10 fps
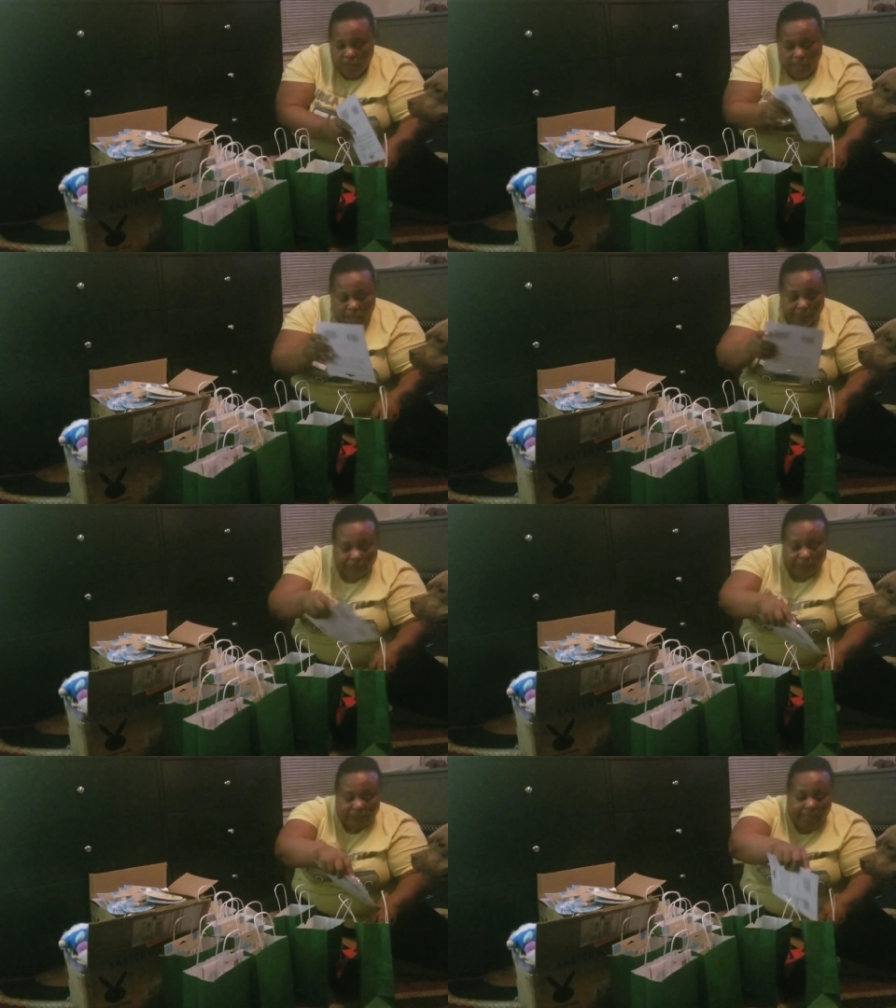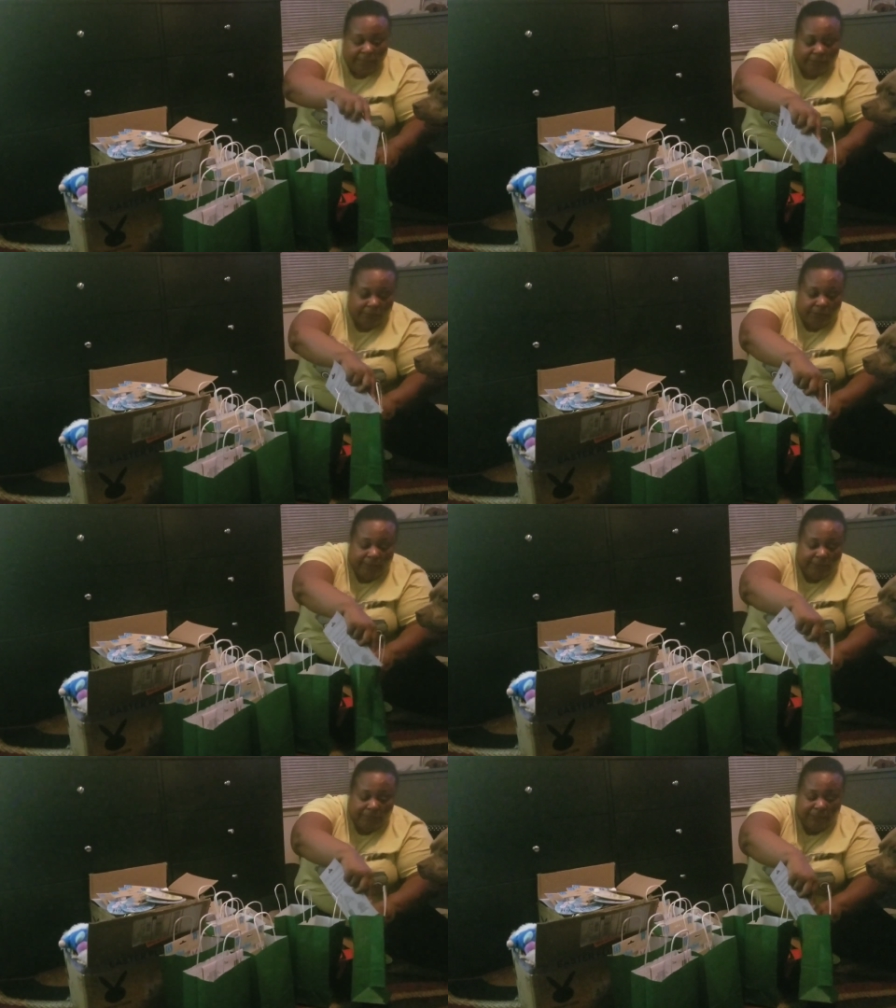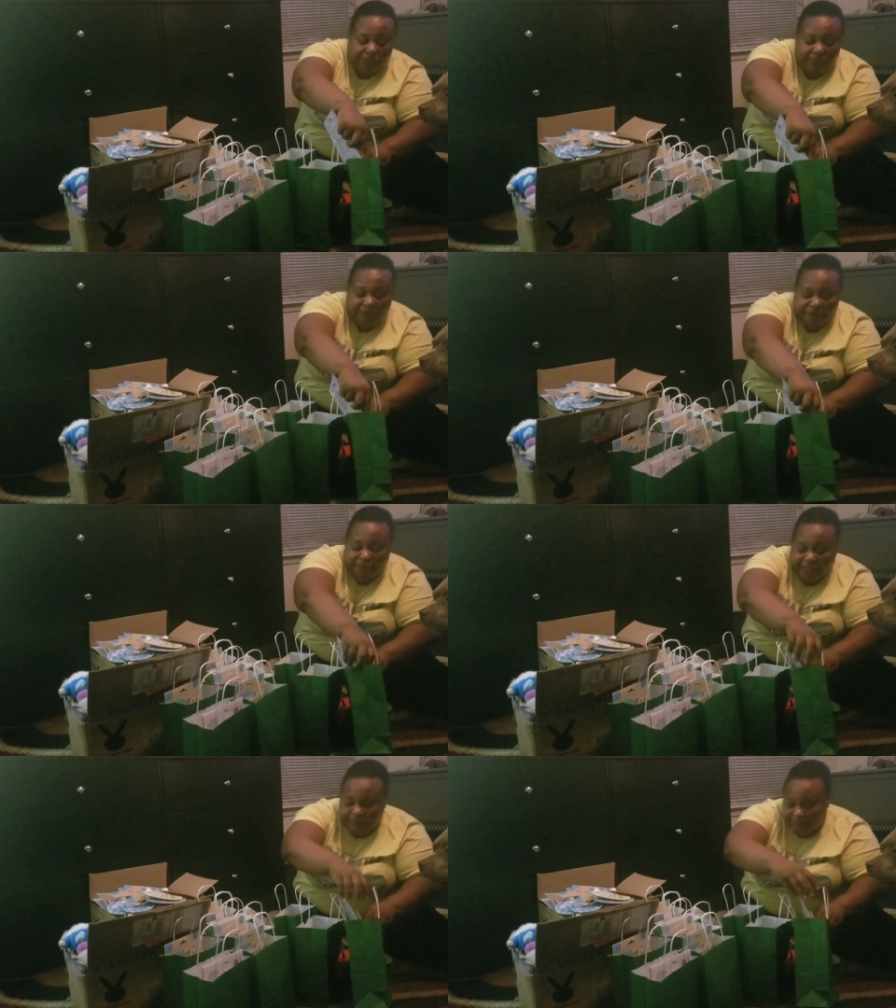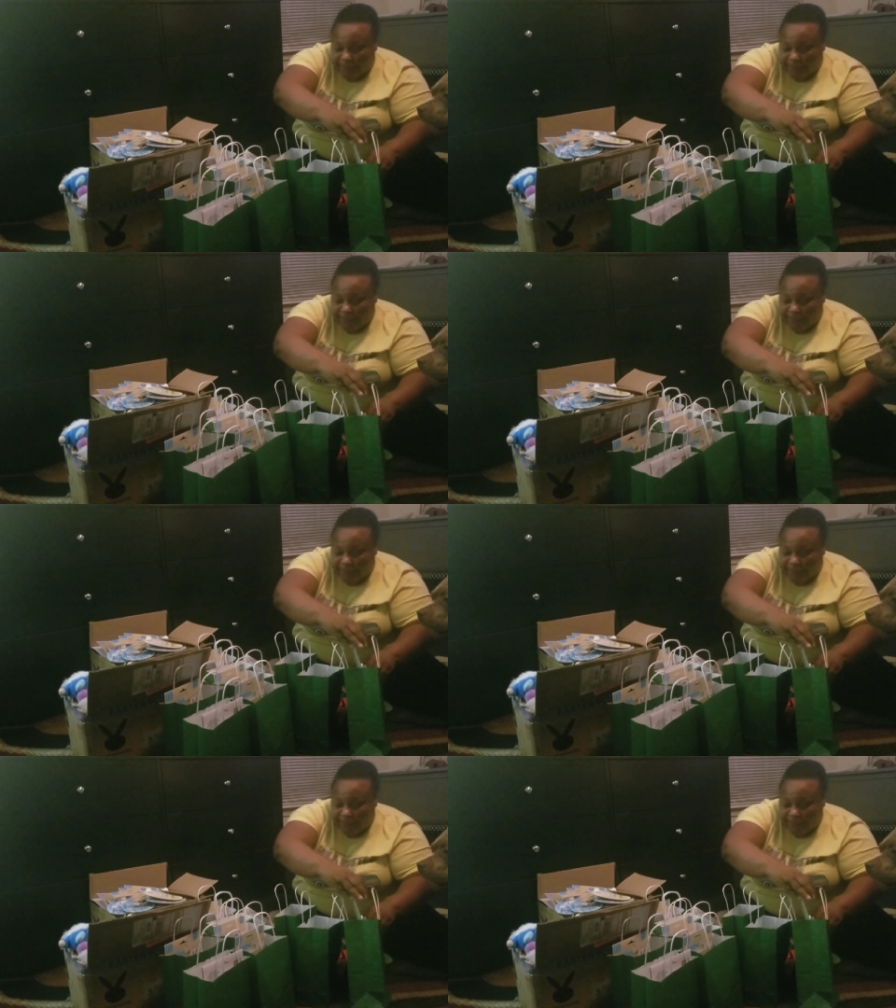I was like, Jesus, be offense.